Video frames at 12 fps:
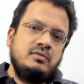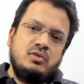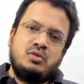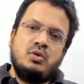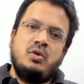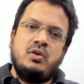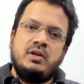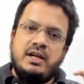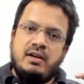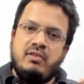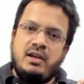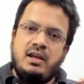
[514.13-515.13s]
So
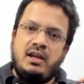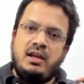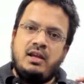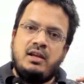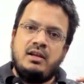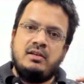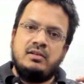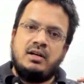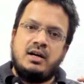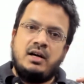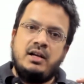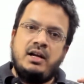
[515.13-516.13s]
did we
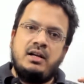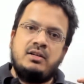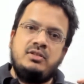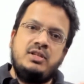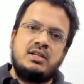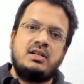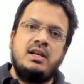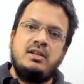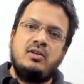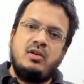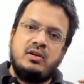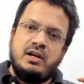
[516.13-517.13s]
earn it just like
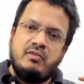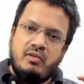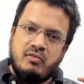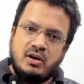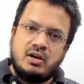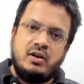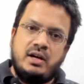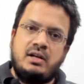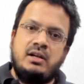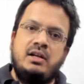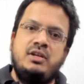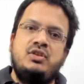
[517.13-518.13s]
that, or did we work on it?
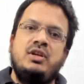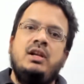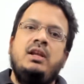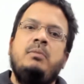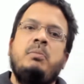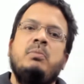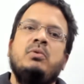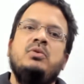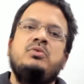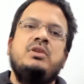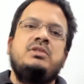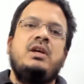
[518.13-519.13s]
Initially, people
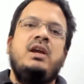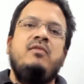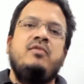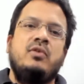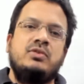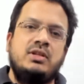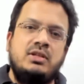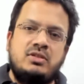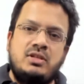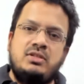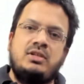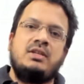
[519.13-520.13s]
used to say Infosys,
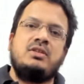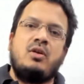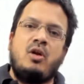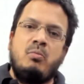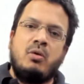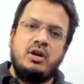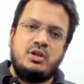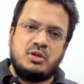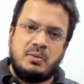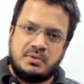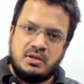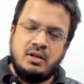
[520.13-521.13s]
TCS are all body
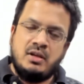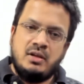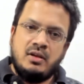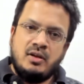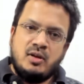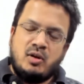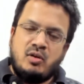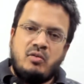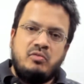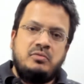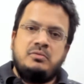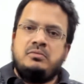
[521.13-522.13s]
shops.
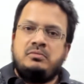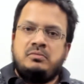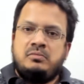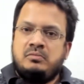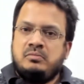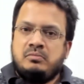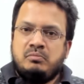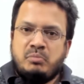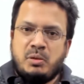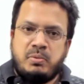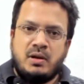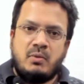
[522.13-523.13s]
Now
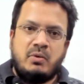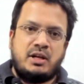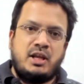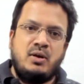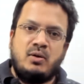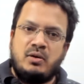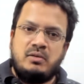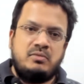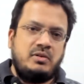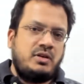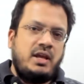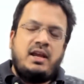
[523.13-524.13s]
people are working on,
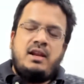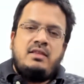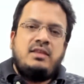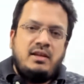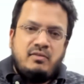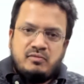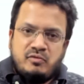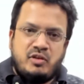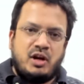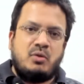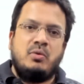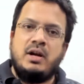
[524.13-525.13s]
take anything, we
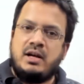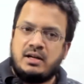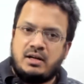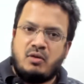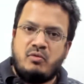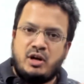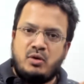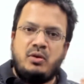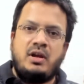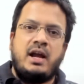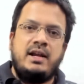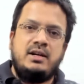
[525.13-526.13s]
are good at it. Now we are doing
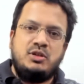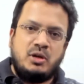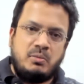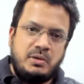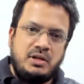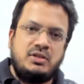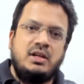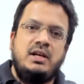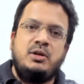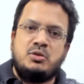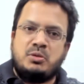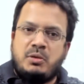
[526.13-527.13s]
high-end job. Initially it
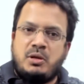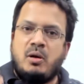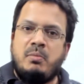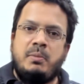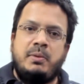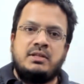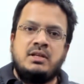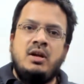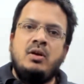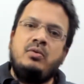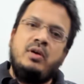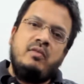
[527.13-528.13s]
used to be copy paste.
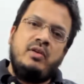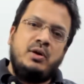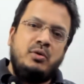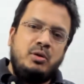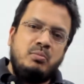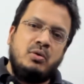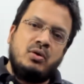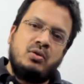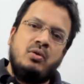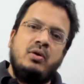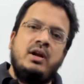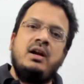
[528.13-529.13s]
Today we are doing both
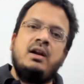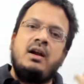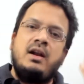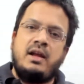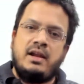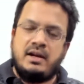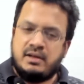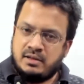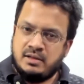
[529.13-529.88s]
low-end and high-end.